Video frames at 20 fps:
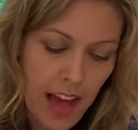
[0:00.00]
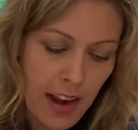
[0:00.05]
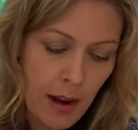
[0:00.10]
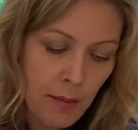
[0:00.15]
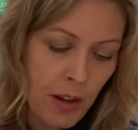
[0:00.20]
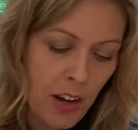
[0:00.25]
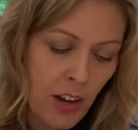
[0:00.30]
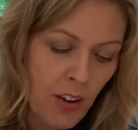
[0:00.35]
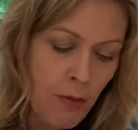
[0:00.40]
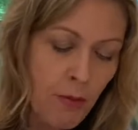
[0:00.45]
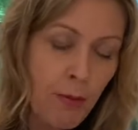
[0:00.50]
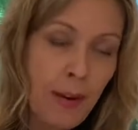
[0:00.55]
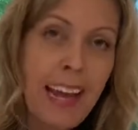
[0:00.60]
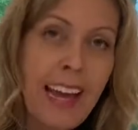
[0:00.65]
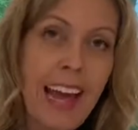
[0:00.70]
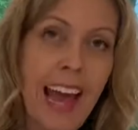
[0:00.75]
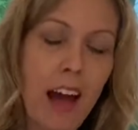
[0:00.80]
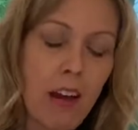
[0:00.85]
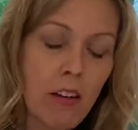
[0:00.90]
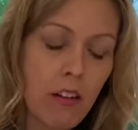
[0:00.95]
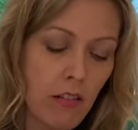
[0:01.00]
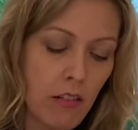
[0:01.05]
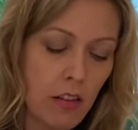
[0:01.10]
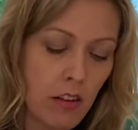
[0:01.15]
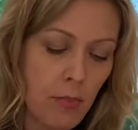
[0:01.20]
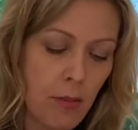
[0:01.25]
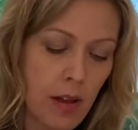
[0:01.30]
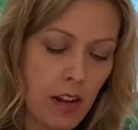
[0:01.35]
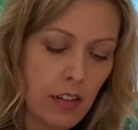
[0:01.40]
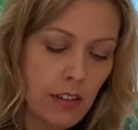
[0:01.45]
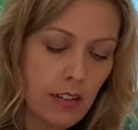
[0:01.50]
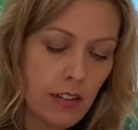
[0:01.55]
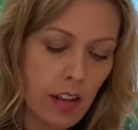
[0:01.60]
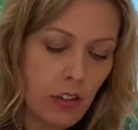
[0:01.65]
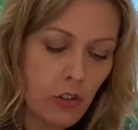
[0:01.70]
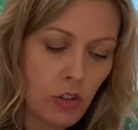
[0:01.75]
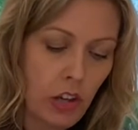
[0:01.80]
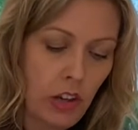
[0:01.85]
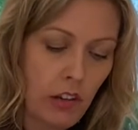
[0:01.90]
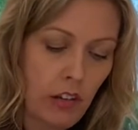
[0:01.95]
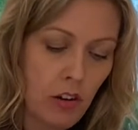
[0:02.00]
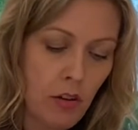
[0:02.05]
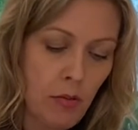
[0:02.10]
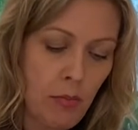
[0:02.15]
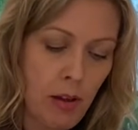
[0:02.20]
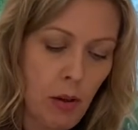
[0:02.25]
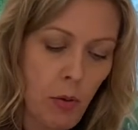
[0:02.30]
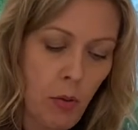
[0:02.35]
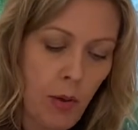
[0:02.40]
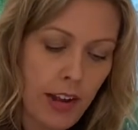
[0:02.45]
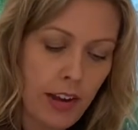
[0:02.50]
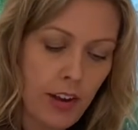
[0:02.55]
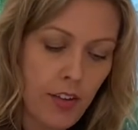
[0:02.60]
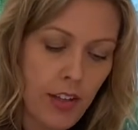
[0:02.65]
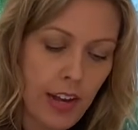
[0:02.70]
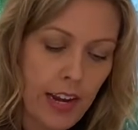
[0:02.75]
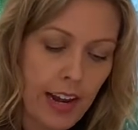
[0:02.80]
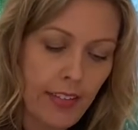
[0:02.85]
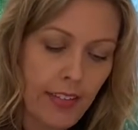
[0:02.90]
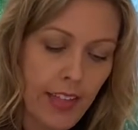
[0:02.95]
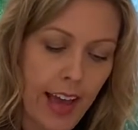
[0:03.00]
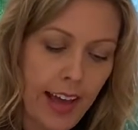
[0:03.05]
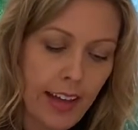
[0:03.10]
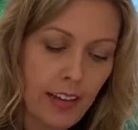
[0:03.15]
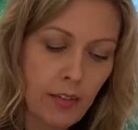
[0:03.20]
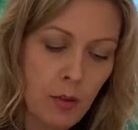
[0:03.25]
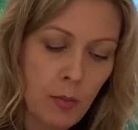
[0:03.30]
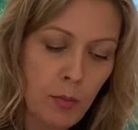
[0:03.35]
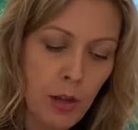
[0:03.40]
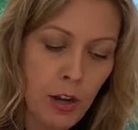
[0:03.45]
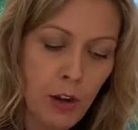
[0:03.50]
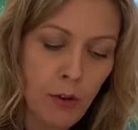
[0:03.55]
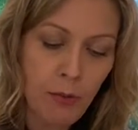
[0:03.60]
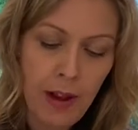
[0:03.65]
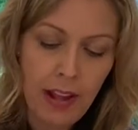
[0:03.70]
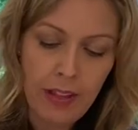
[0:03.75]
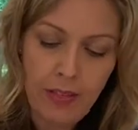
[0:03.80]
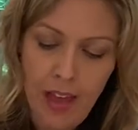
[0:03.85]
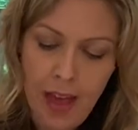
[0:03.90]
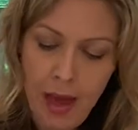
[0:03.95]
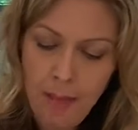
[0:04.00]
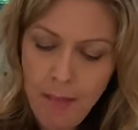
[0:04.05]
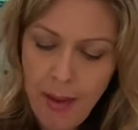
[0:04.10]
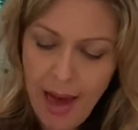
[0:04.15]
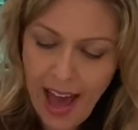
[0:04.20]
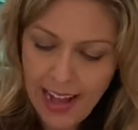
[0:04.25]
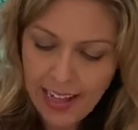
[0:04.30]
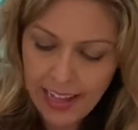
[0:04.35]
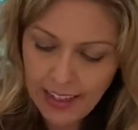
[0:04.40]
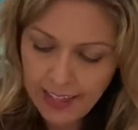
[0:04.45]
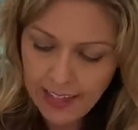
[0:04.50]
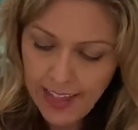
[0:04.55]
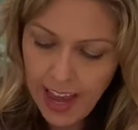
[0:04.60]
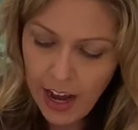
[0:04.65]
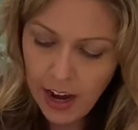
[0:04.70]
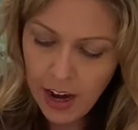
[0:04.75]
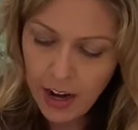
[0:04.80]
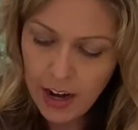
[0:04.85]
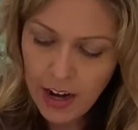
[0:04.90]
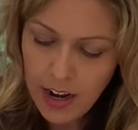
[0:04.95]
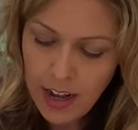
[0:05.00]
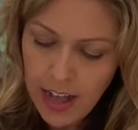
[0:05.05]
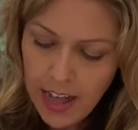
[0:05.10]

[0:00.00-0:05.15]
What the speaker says: I'm going to wring out a little bit. It's actually a little bit wetter than I'd like, so I'm going to wring that back in there.